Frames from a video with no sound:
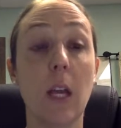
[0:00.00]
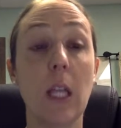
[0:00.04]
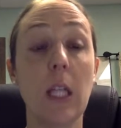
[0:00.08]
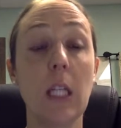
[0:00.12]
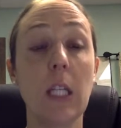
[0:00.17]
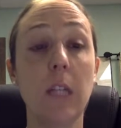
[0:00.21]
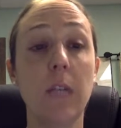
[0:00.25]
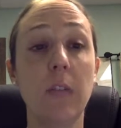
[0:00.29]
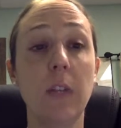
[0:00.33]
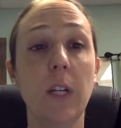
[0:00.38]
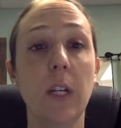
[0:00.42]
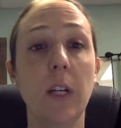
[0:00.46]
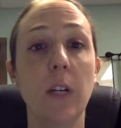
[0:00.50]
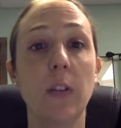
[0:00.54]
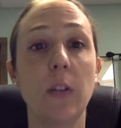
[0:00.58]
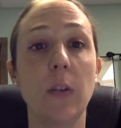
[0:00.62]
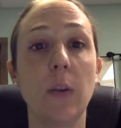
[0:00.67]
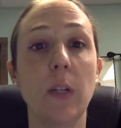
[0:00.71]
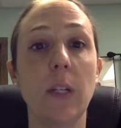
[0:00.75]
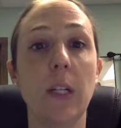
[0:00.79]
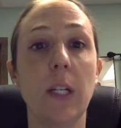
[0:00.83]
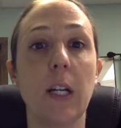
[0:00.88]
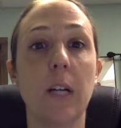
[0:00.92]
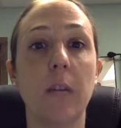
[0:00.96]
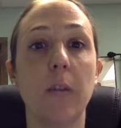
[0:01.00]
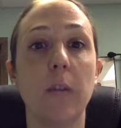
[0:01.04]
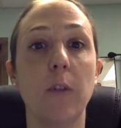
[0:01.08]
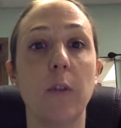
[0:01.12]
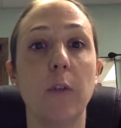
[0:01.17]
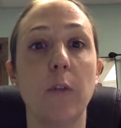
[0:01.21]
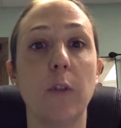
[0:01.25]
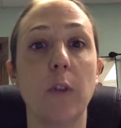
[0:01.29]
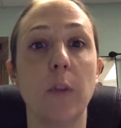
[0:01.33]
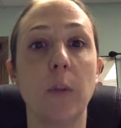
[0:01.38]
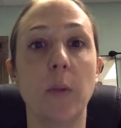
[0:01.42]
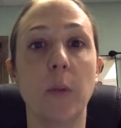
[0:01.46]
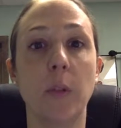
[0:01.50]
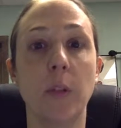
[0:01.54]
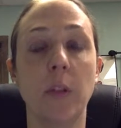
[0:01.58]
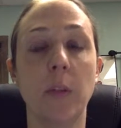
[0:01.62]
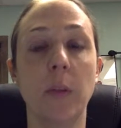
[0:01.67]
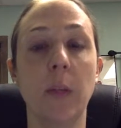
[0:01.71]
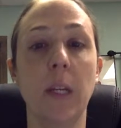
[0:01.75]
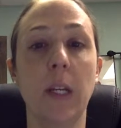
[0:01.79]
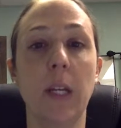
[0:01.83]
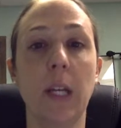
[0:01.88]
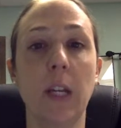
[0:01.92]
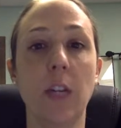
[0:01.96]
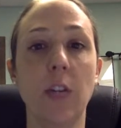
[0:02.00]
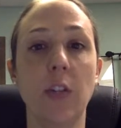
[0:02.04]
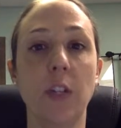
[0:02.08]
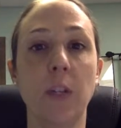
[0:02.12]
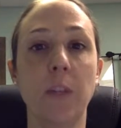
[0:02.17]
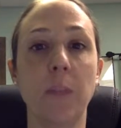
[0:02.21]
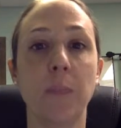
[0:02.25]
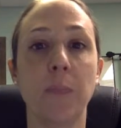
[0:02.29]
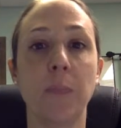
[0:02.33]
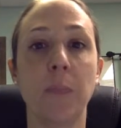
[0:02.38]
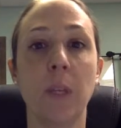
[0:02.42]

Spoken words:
This video is going to cover verbal communication.